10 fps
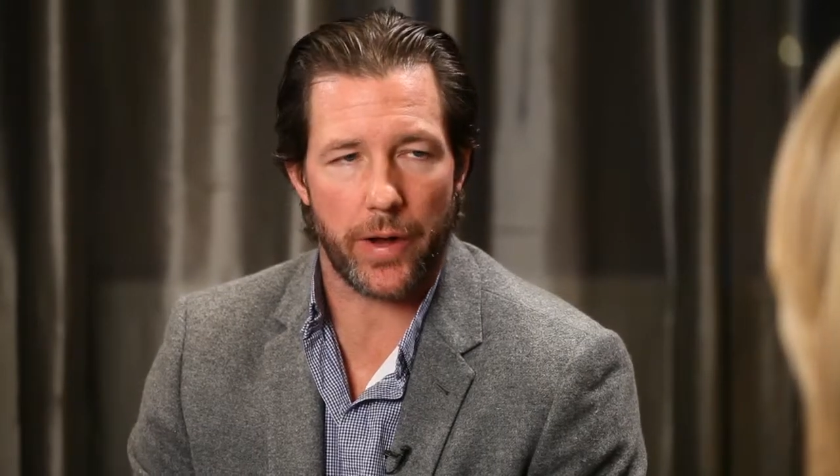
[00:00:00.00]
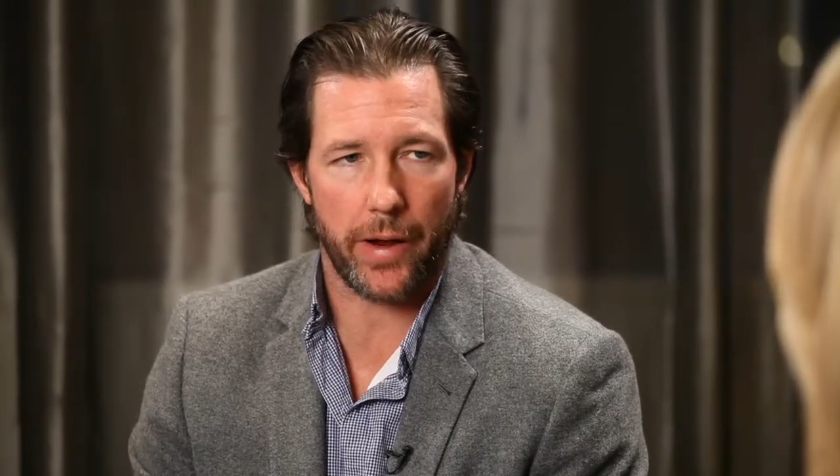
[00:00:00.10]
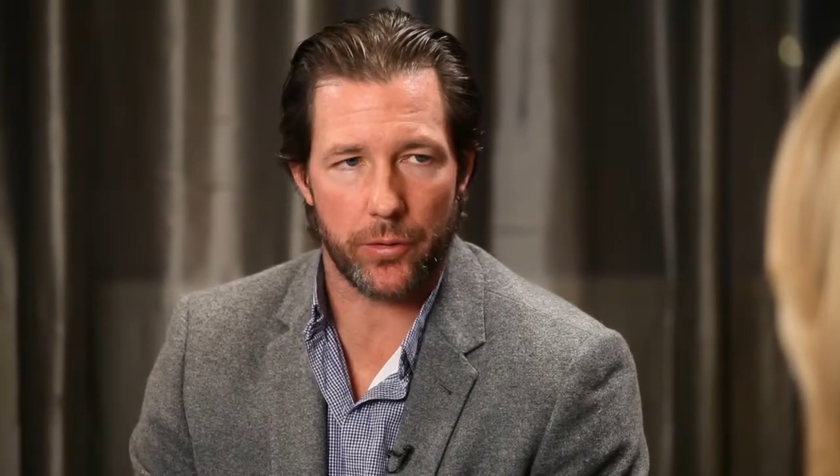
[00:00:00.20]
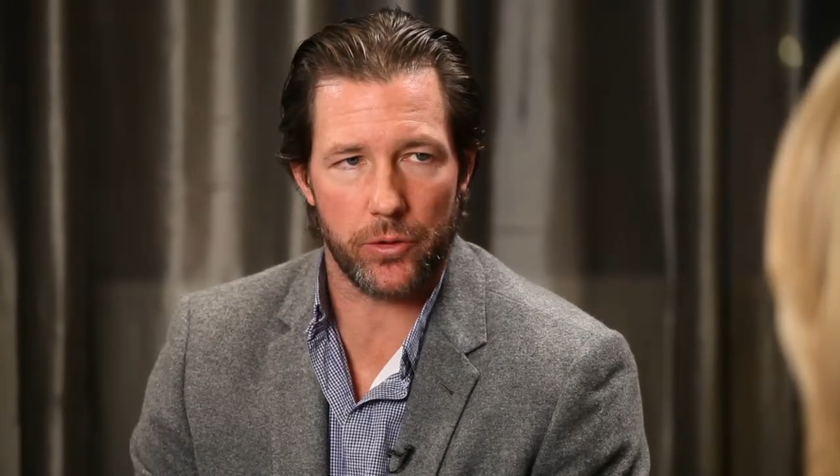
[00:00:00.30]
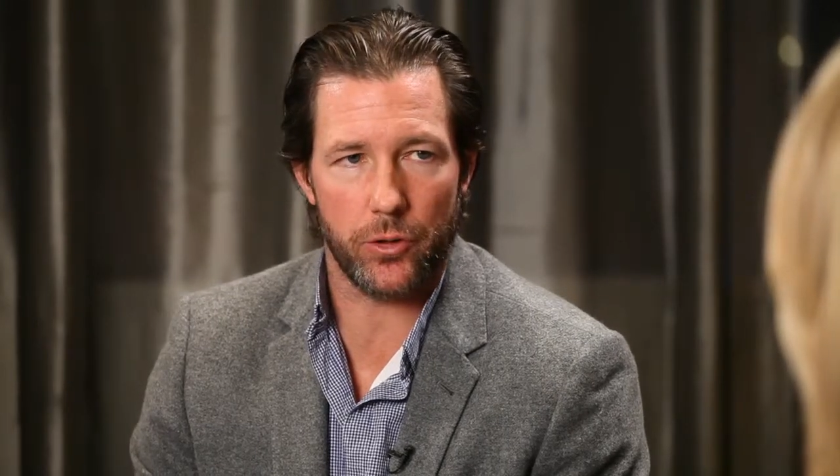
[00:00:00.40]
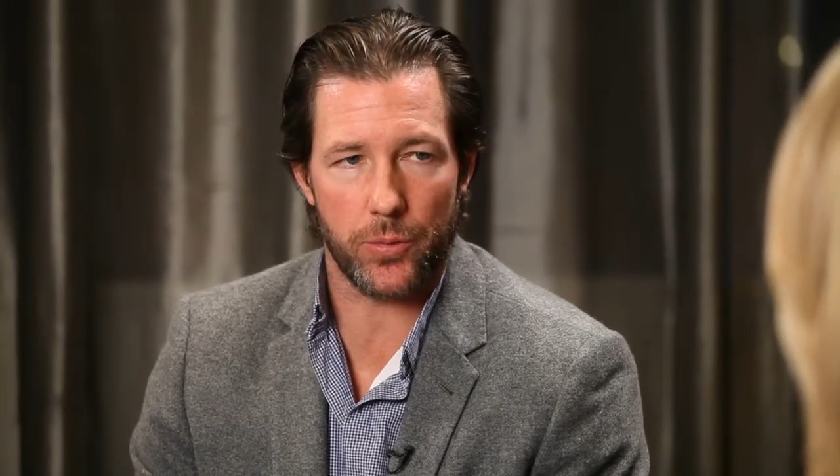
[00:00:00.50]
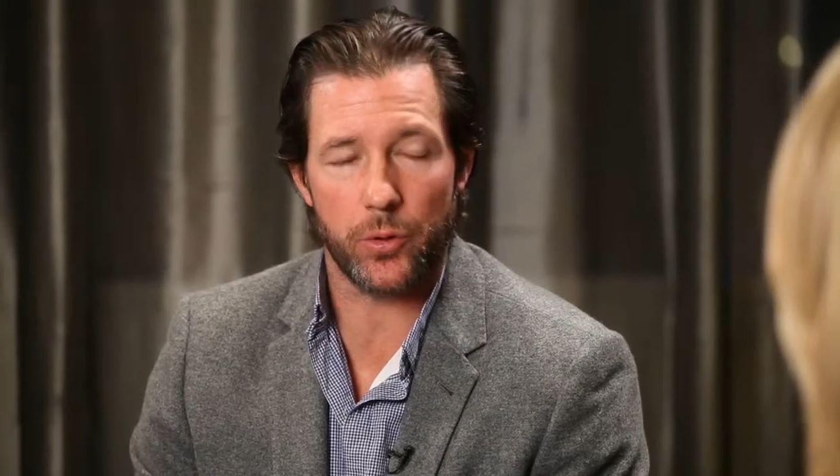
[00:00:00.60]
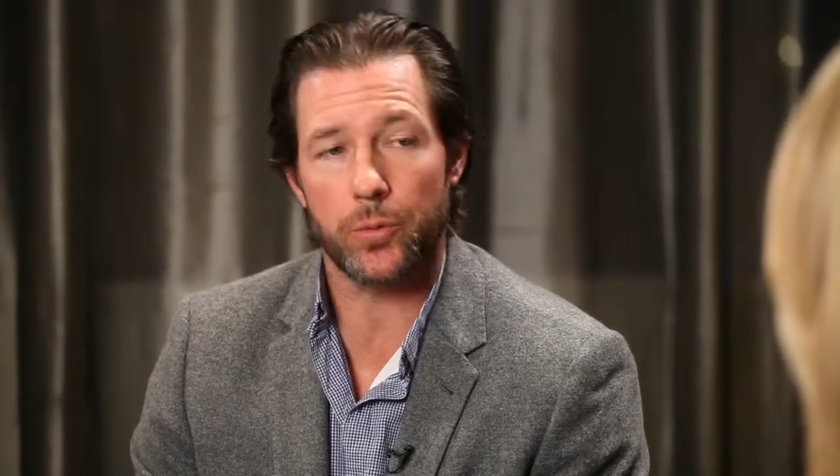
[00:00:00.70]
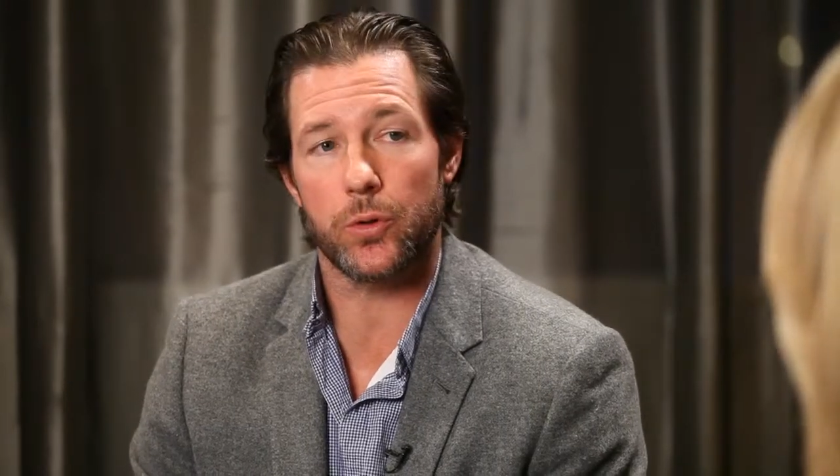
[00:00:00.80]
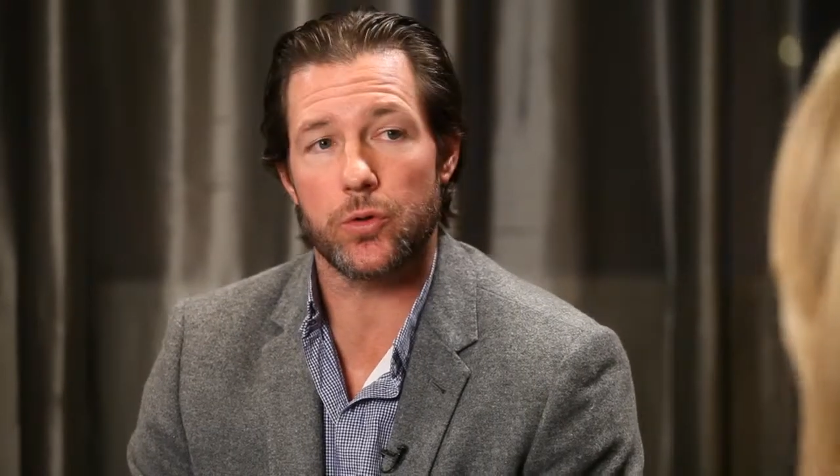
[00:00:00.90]
Aaron Lubin,
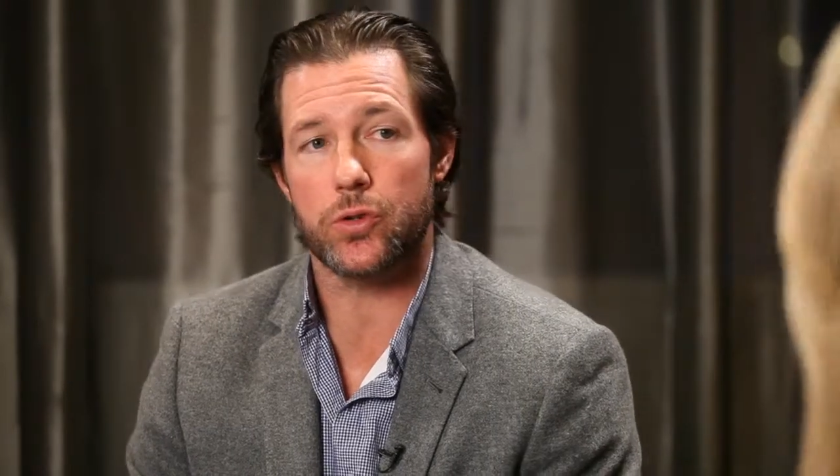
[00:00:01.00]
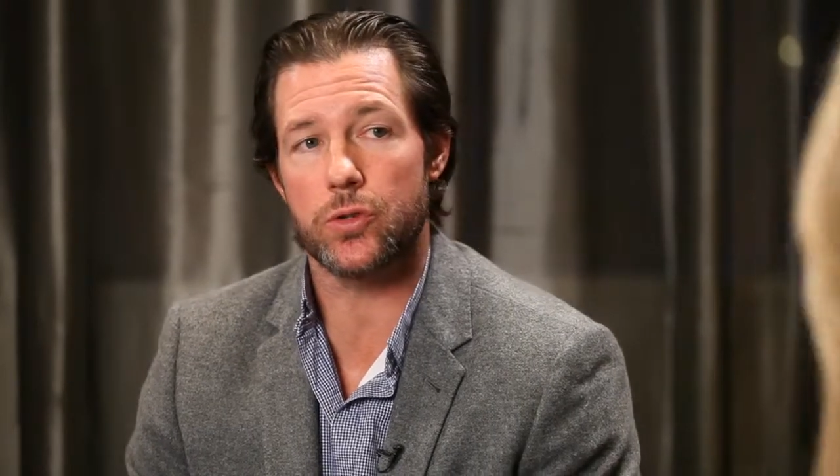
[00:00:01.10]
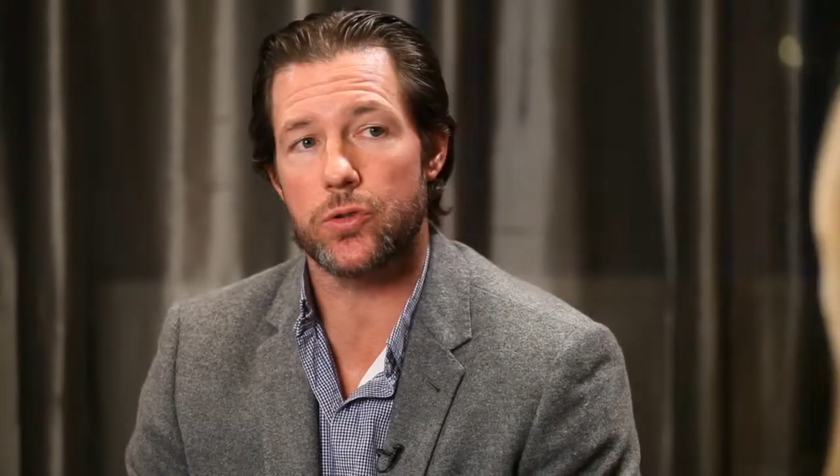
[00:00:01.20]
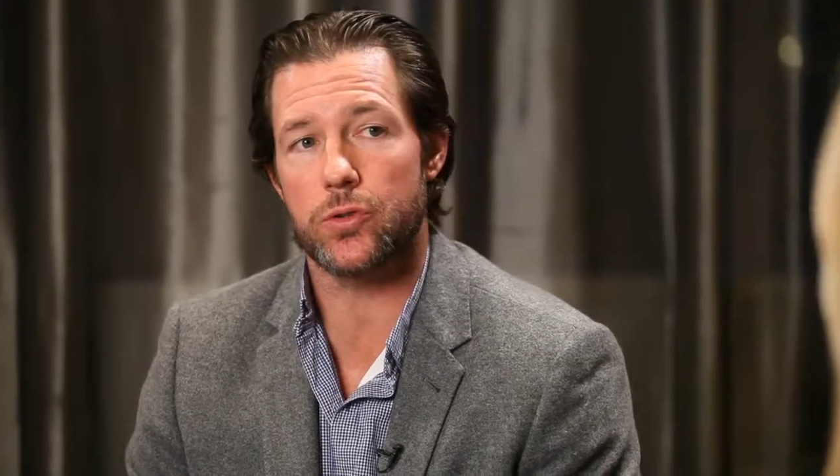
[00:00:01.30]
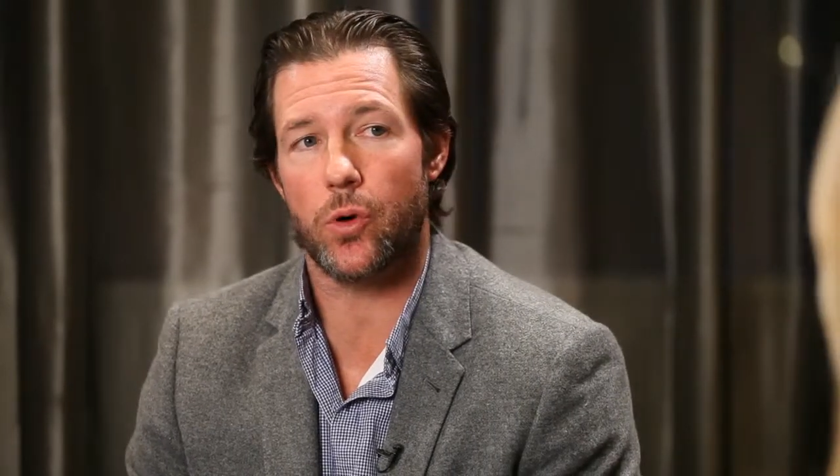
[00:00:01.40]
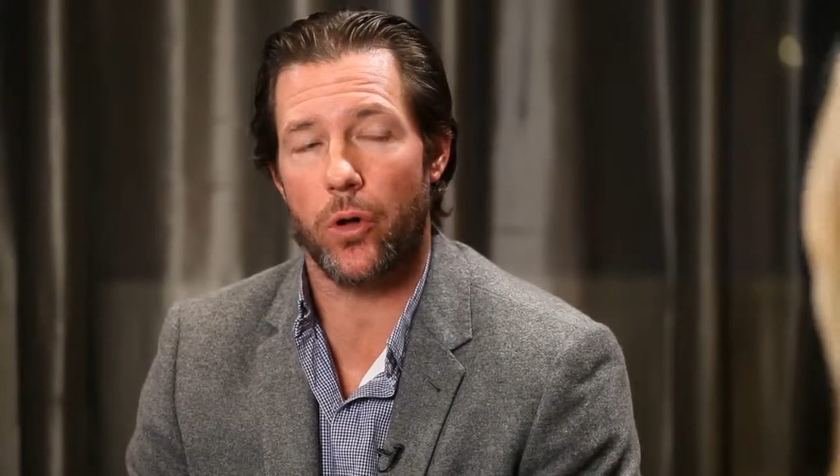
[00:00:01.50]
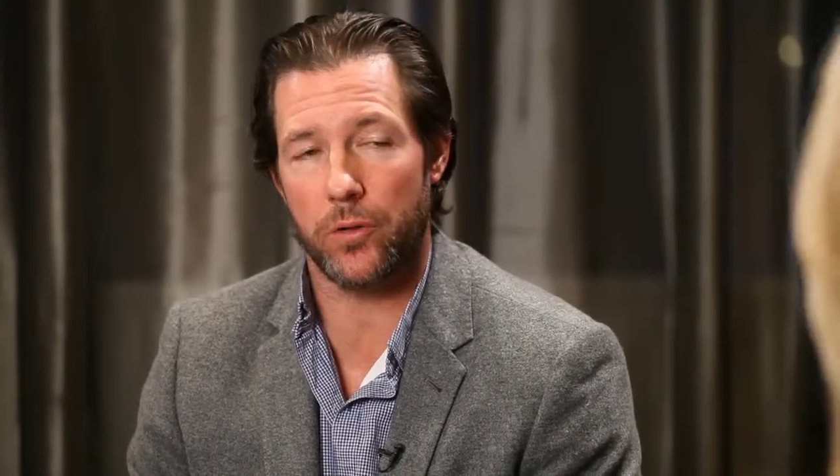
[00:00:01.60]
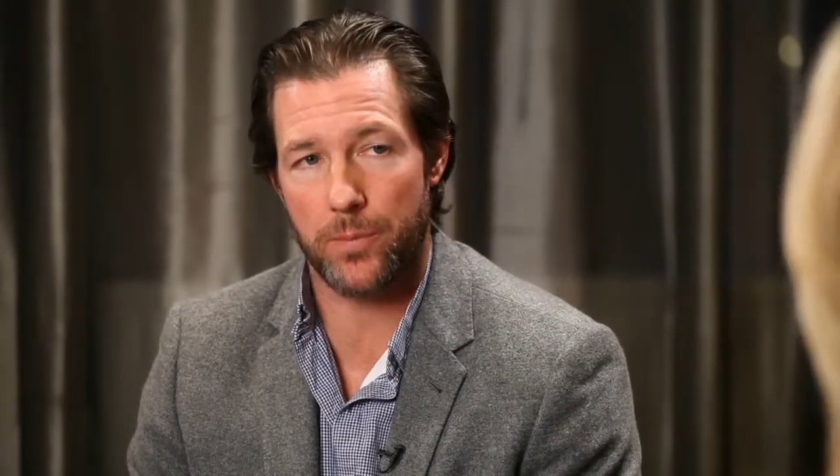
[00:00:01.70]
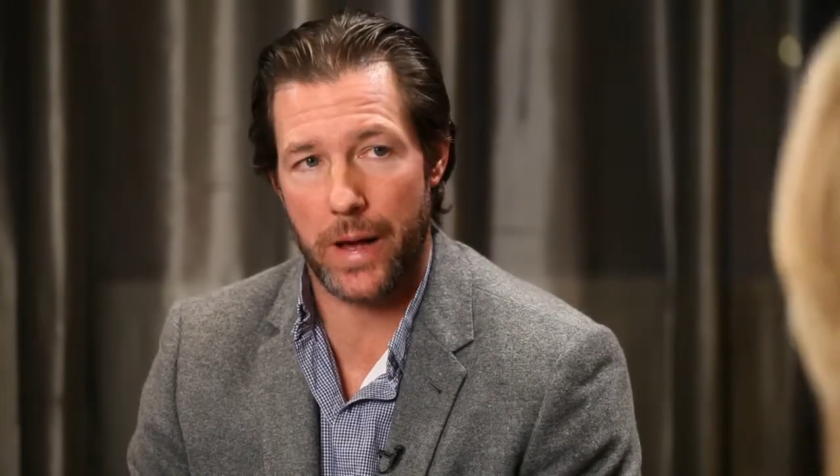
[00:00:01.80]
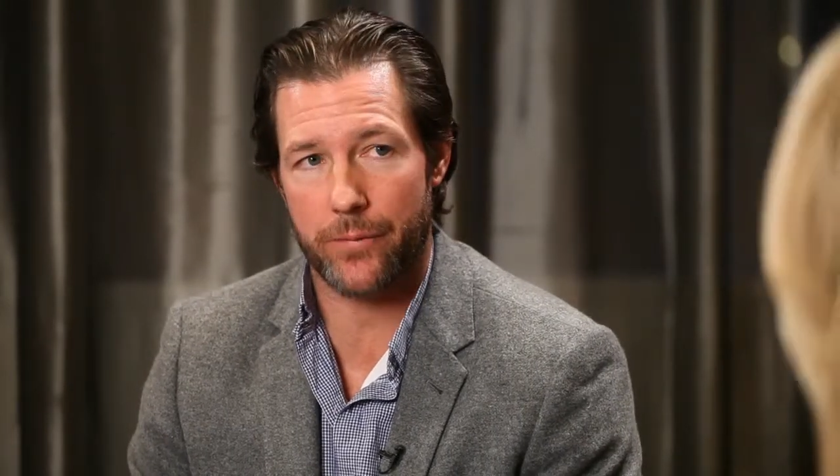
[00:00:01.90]
who produces all
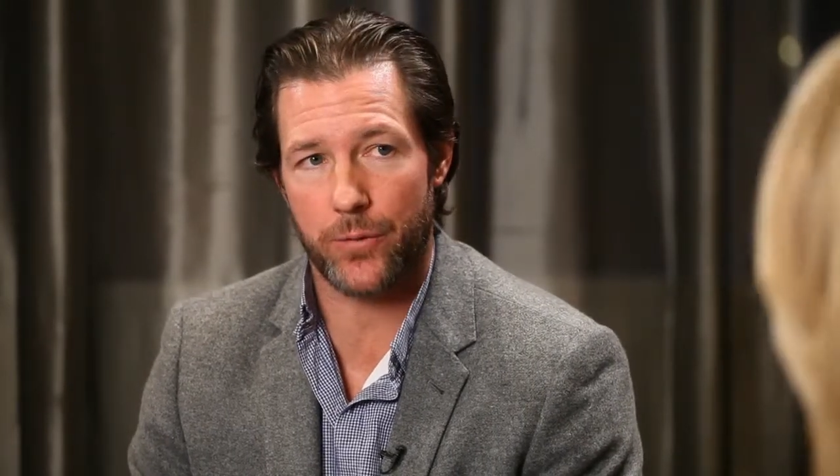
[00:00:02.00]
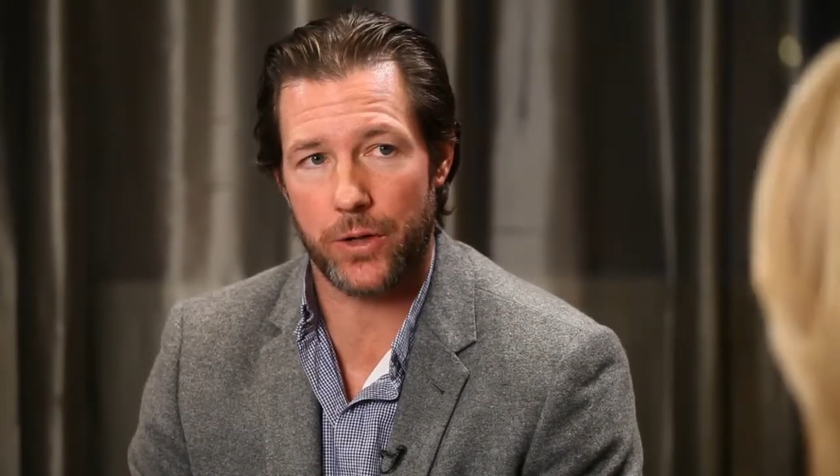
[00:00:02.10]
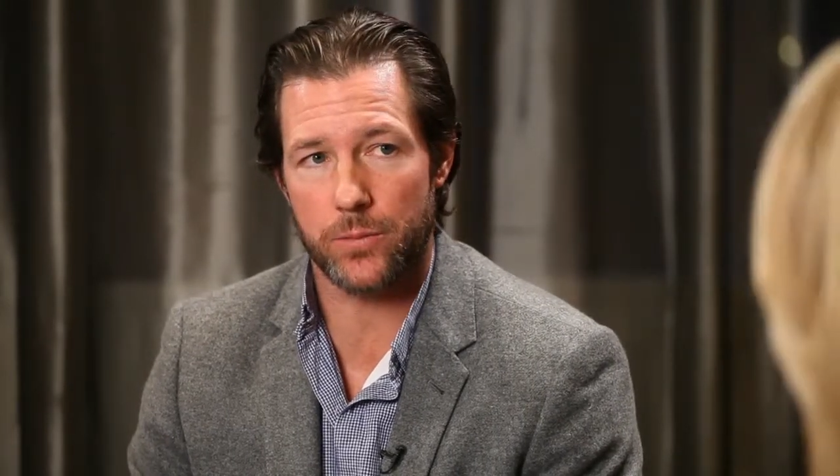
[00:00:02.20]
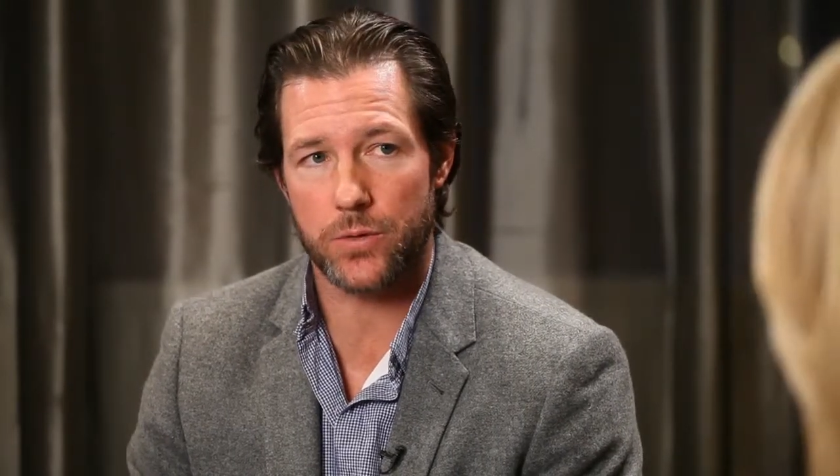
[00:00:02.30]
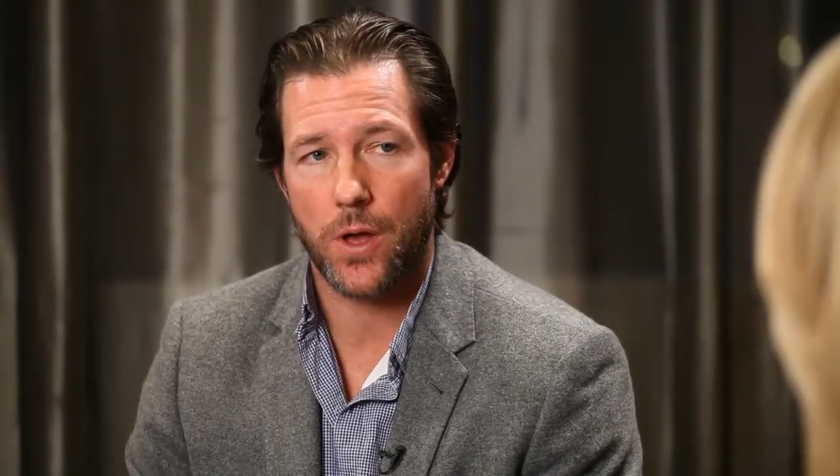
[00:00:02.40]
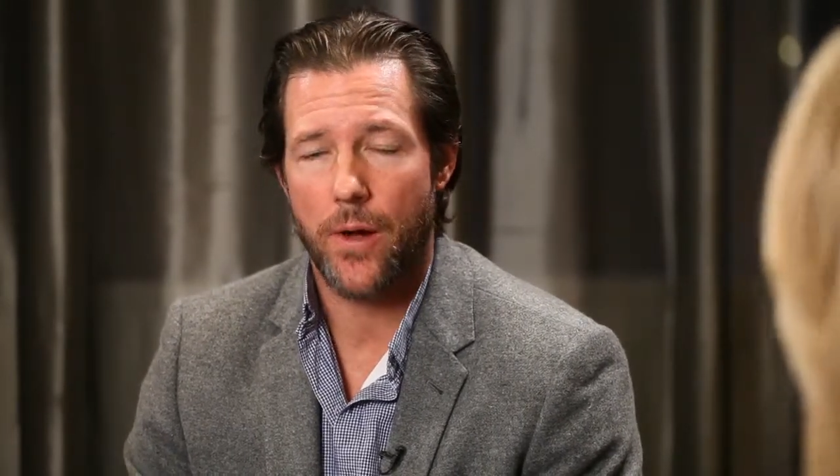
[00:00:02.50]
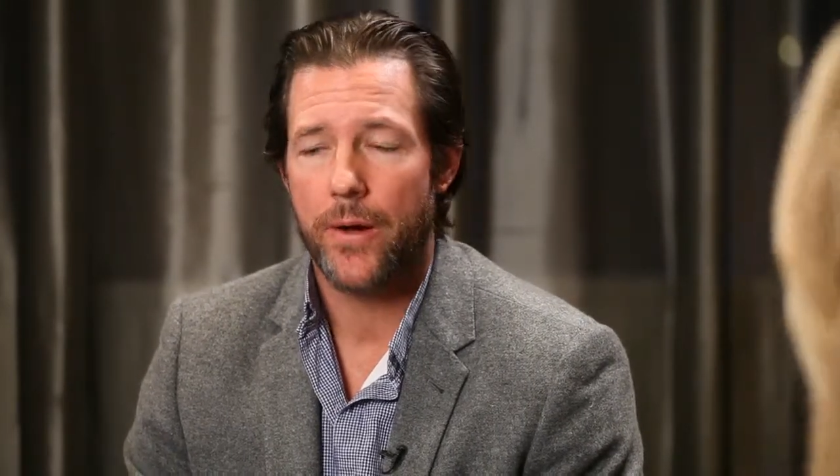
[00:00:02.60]
of my films,